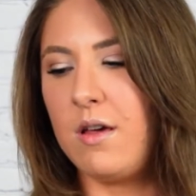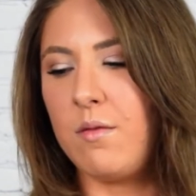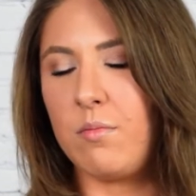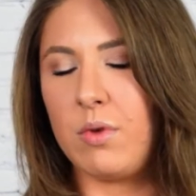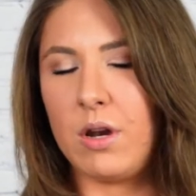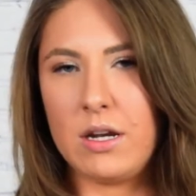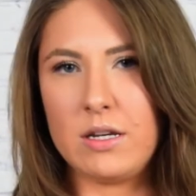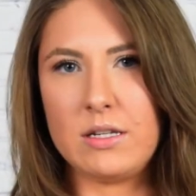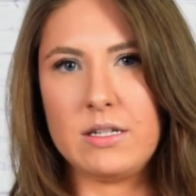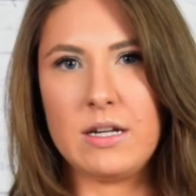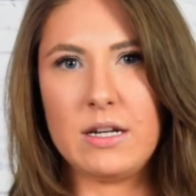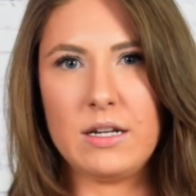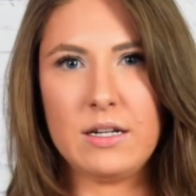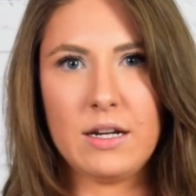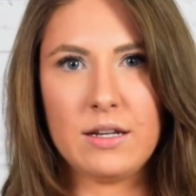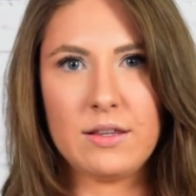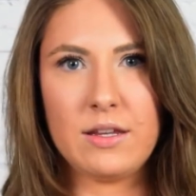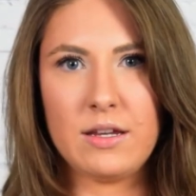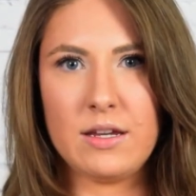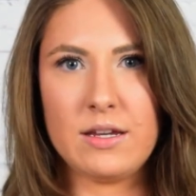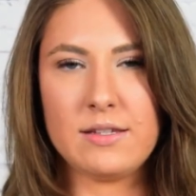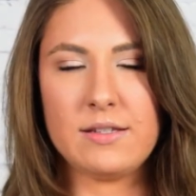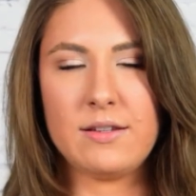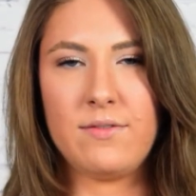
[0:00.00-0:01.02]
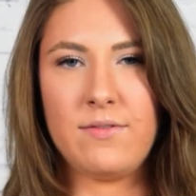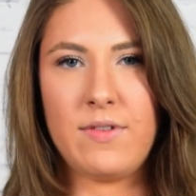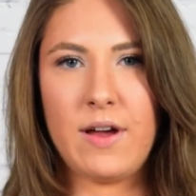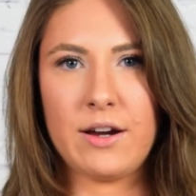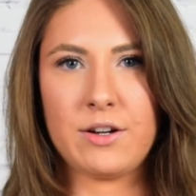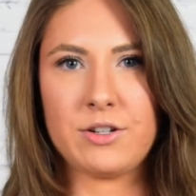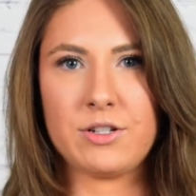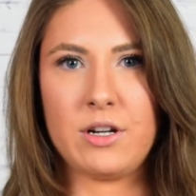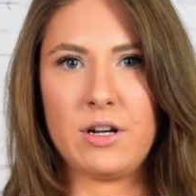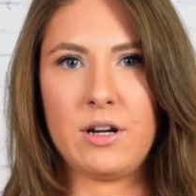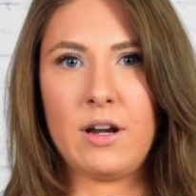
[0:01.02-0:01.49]
but I did get the yeast
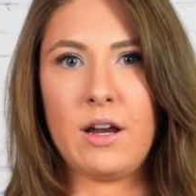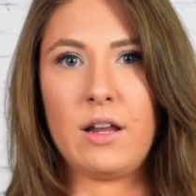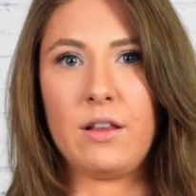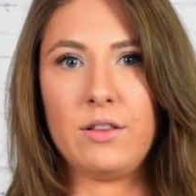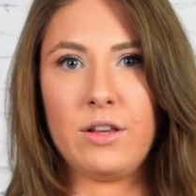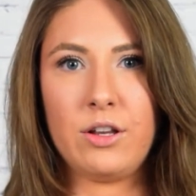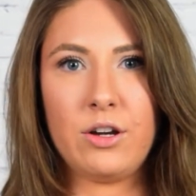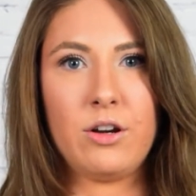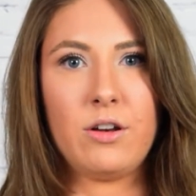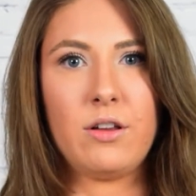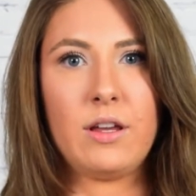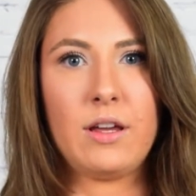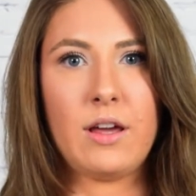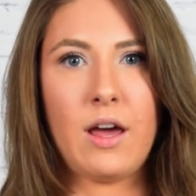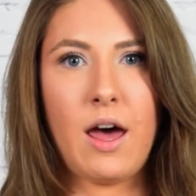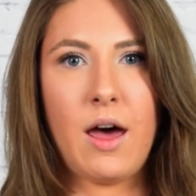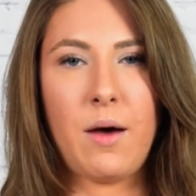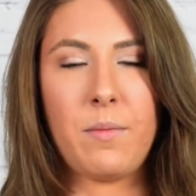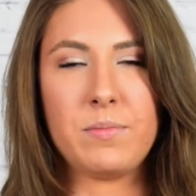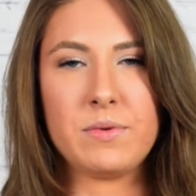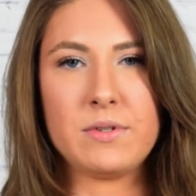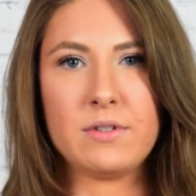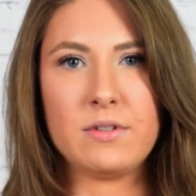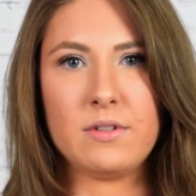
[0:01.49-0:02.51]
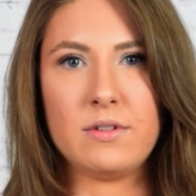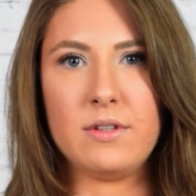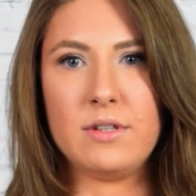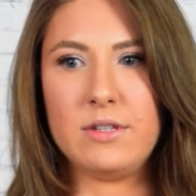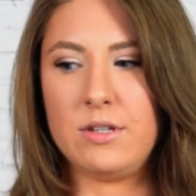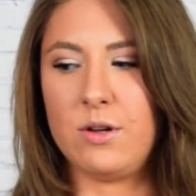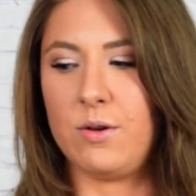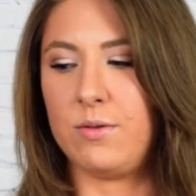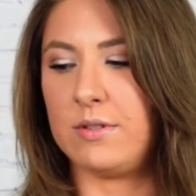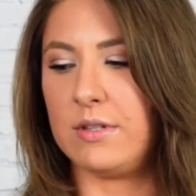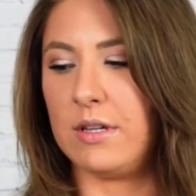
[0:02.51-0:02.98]
infection, and I literally upped
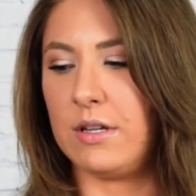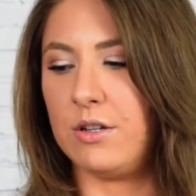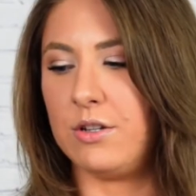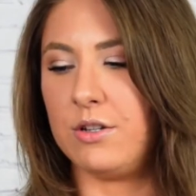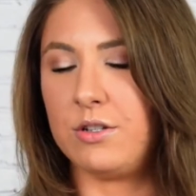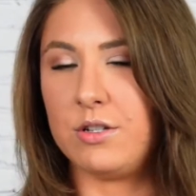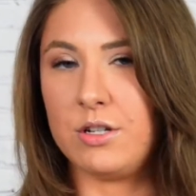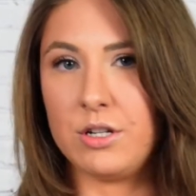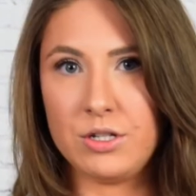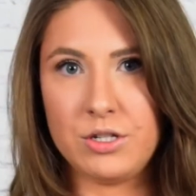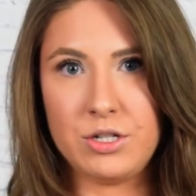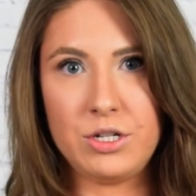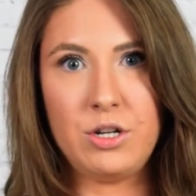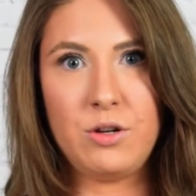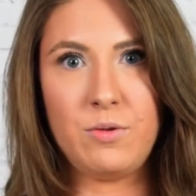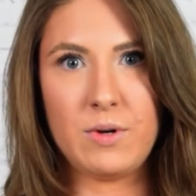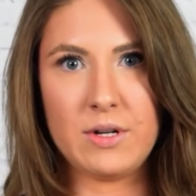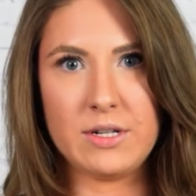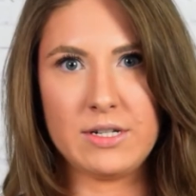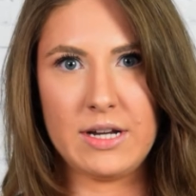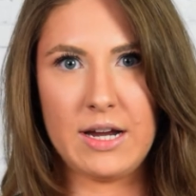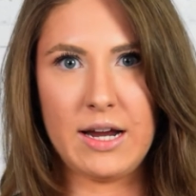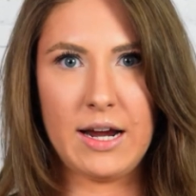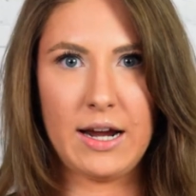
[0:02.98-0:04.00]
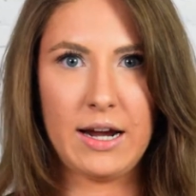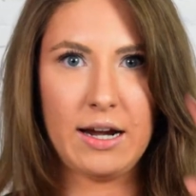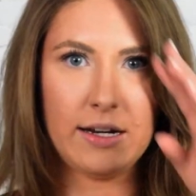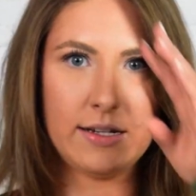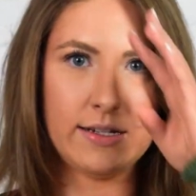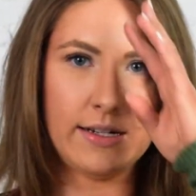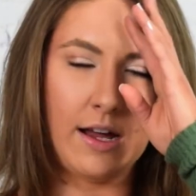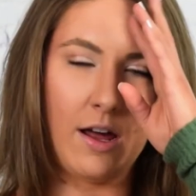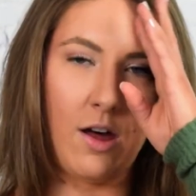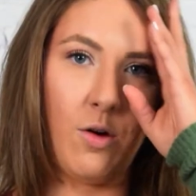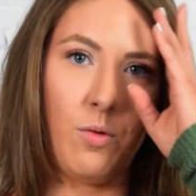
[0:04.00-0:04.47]
dosage to 2 a day
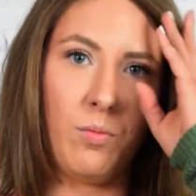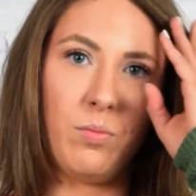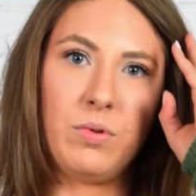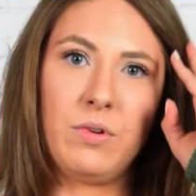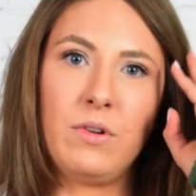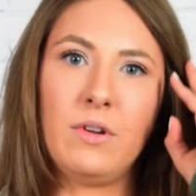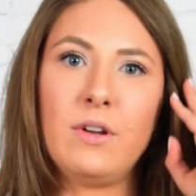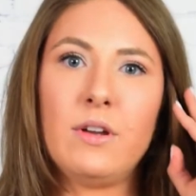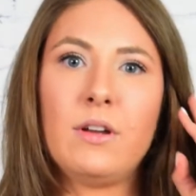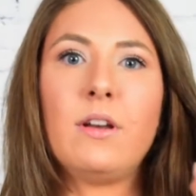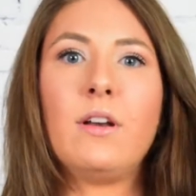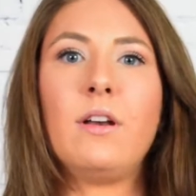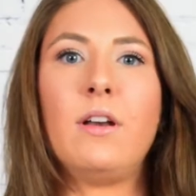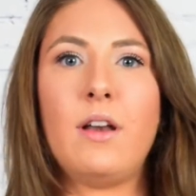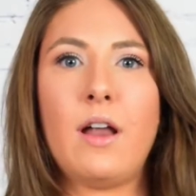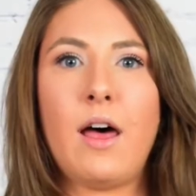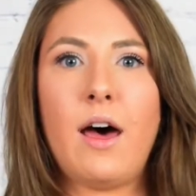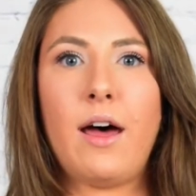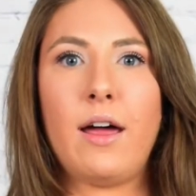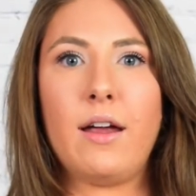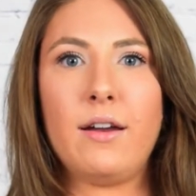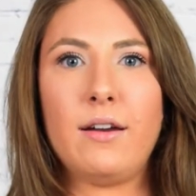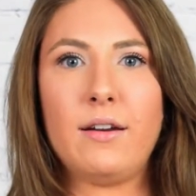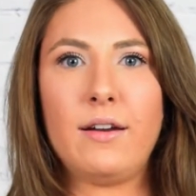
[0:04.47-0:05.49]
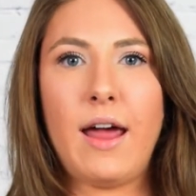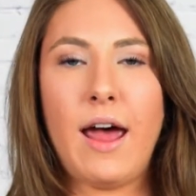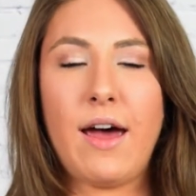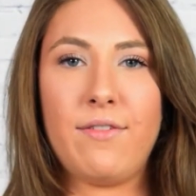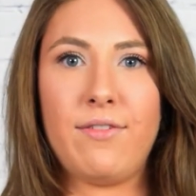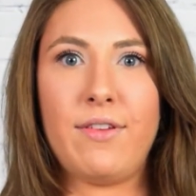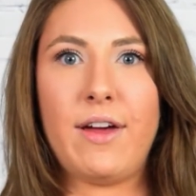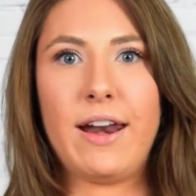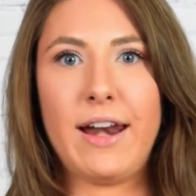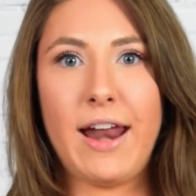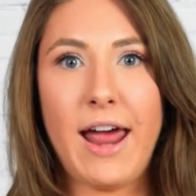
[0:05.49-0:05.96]
to help not
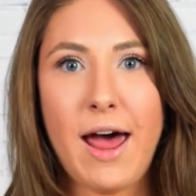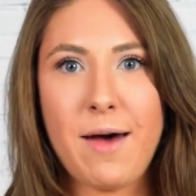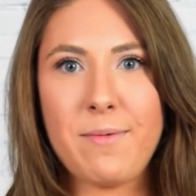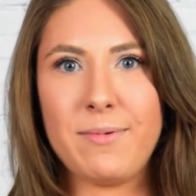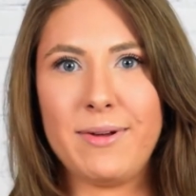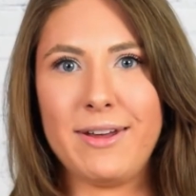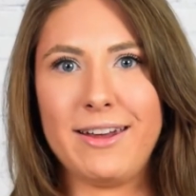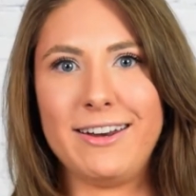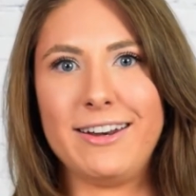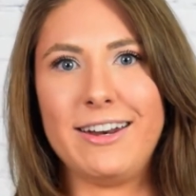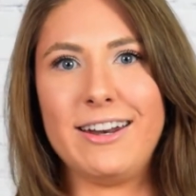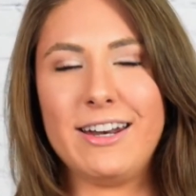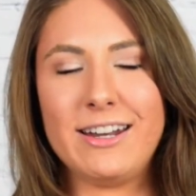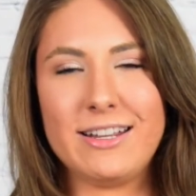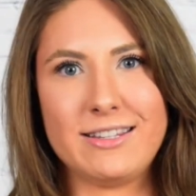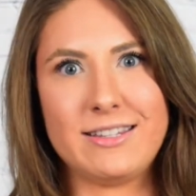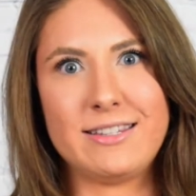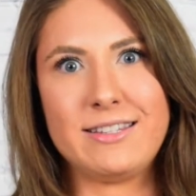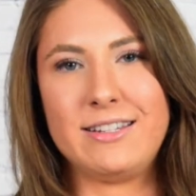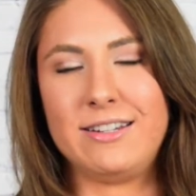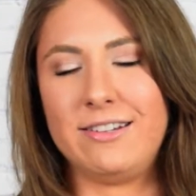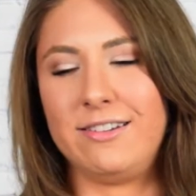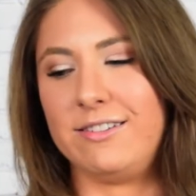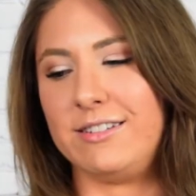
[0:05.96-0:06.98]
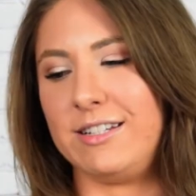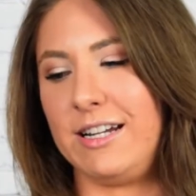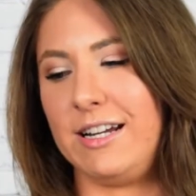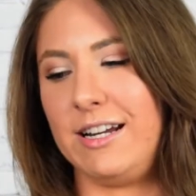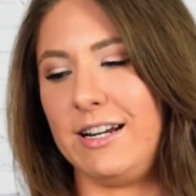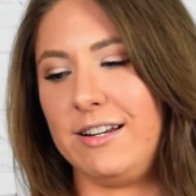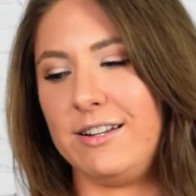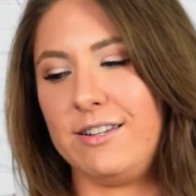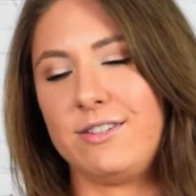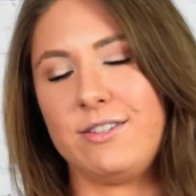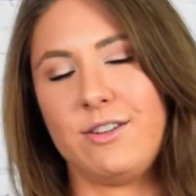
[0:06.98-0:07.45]
have that happen, and it still did.